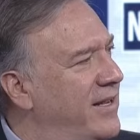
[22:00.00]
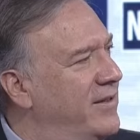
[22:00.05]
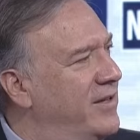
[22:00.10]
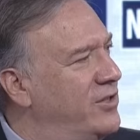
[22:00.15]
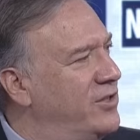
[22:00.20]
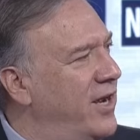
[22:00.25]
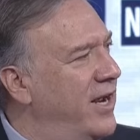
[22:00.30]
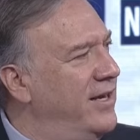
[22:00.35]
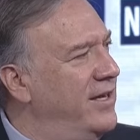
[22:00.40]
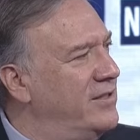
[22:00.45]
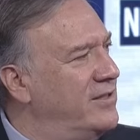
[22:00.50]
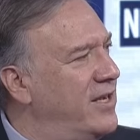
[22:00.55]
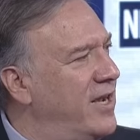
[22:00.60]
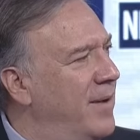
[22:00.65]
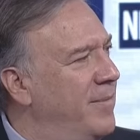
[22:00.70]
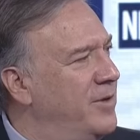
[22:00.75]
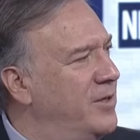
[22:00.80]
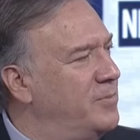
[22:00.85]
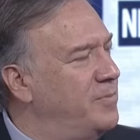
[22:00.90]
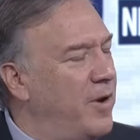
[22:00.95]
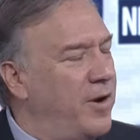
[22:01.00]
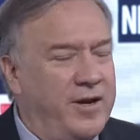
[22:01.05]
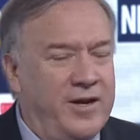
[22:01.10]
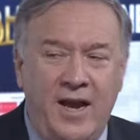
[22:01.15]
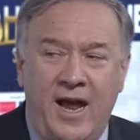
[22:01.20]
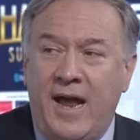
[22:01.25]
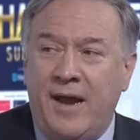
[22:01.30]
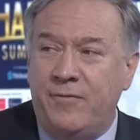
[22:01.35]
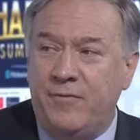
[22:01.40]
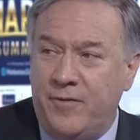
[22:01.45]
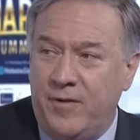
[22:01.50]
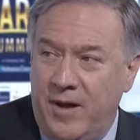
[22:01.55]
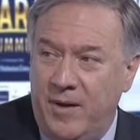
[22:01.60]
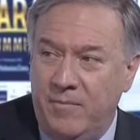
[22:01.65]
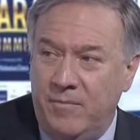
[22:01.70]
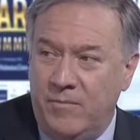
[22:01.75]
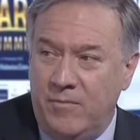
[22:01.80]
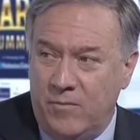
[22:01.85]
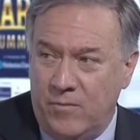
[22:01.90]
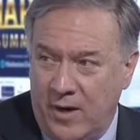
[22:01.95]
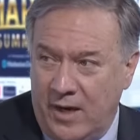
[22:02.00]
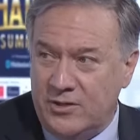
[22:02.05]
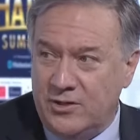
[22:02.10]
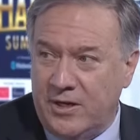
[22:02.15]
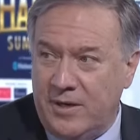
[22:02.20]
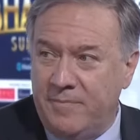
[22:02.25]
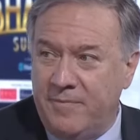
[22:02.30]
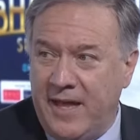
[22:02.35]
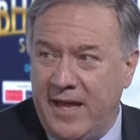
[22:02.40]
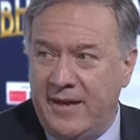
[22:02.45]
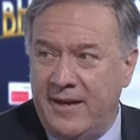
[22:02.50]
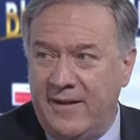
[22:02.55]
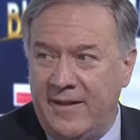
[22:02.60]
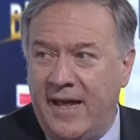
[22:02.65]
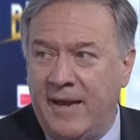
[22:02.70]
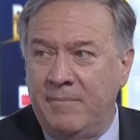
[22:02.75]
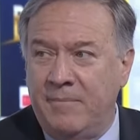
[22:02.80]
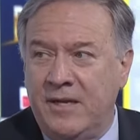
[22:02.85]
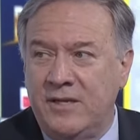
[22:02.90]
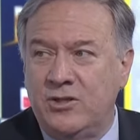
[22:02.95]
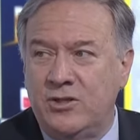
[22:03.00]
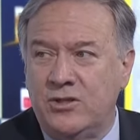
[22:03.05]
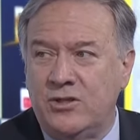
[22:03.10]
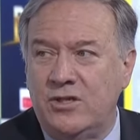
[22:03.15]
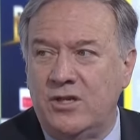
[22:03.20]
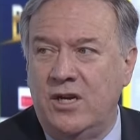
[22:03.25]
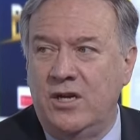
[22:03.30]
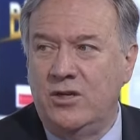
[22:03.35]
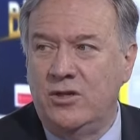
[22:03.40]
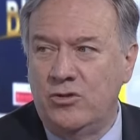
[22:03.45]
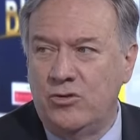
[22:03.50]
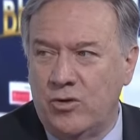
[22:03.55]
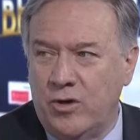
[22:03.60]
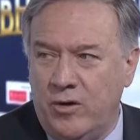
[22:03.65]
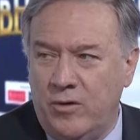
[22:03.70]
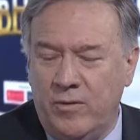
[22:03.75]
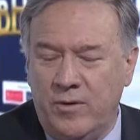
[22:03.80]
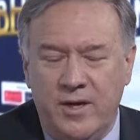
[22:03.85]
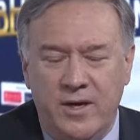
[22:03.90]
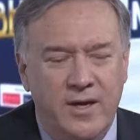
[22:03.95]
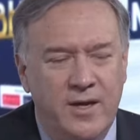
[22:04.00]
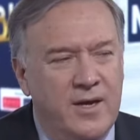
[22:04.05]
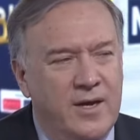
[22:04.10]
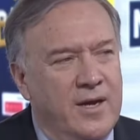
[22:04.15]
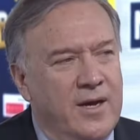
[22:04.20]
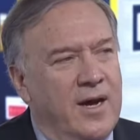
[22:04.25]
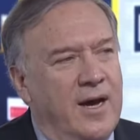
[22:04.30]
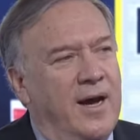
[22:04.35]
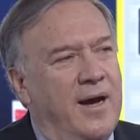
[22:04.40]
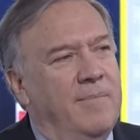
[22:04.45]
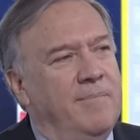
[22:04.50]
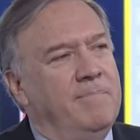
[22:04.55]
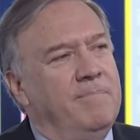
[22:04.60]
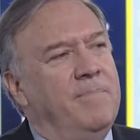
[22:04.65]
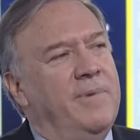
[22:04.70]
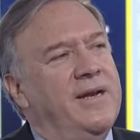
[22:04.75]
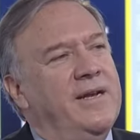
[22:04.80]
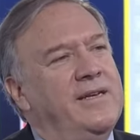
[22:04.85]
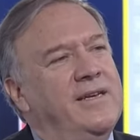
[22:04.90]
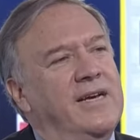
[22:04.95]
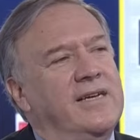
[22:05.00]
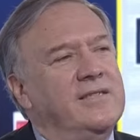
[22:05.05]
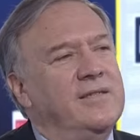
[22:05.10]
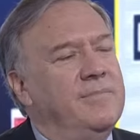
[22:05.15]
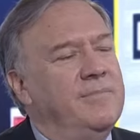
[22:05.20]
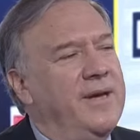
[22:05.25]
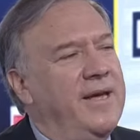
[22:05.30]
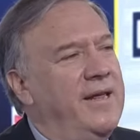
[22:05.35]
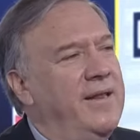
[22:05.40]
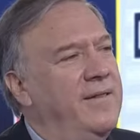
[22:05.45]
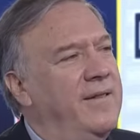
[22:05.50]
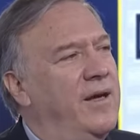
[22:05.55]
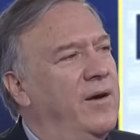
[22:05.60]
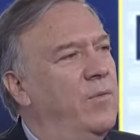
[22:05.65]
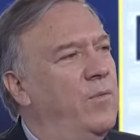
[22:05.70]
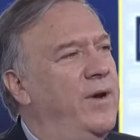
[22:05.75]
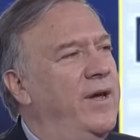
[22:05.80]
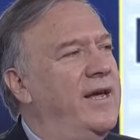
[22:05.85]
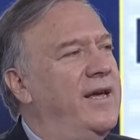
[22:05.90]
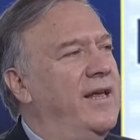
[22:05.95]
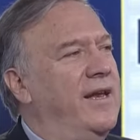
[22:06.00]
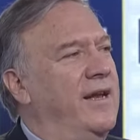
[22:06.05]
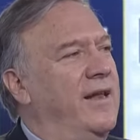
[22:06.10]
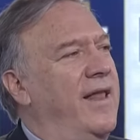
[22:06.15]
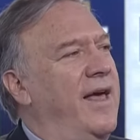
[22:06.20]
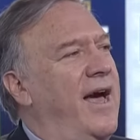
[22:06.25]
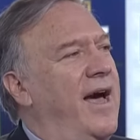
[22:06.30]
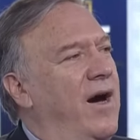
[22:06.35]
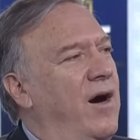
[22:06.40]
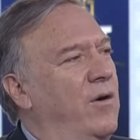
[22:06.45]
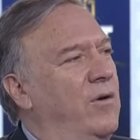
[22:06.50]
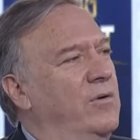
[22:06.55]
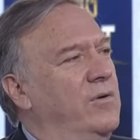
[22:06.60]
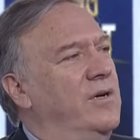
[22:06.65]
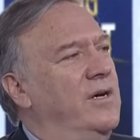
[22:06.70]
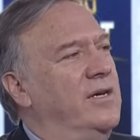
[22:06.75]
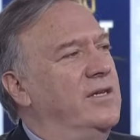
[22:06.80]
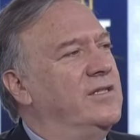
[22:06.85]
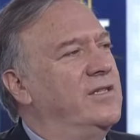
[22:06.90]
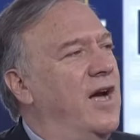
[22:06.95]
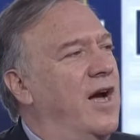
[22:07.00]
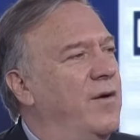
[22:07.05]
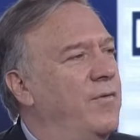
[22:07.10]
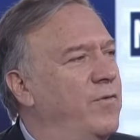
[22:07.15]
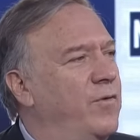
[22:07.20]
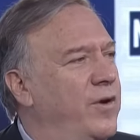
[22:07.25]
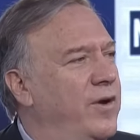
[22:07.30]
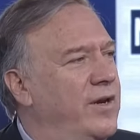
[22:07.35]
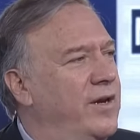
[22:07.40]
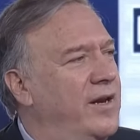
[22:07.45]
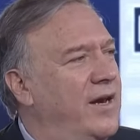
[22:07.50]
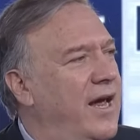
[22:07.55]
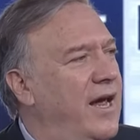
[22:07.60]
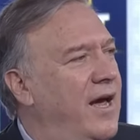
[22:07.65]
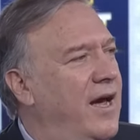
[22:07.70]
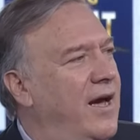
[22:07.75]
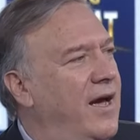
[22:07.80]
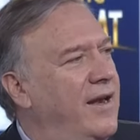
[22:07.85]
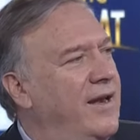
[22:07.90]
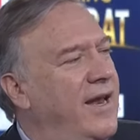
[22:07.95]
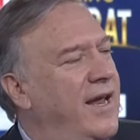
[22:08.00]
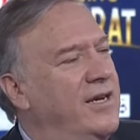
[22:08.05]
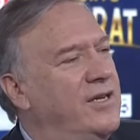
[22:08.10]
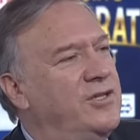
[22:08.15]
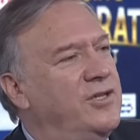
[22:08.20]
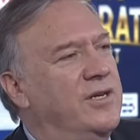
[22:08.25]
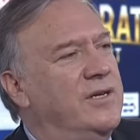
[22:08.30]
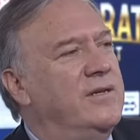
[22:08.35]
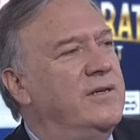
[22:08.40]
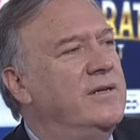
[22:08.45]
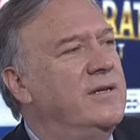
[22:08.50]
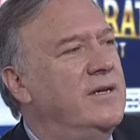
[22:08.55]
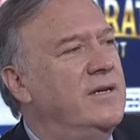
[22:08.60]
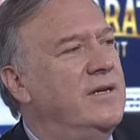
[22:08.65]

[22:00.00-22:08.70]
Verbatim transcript: in the Chinese Communist Party, not from Russia. That, that much is true. Um, but it doesn't mean that we can allow a sovereign uh, nation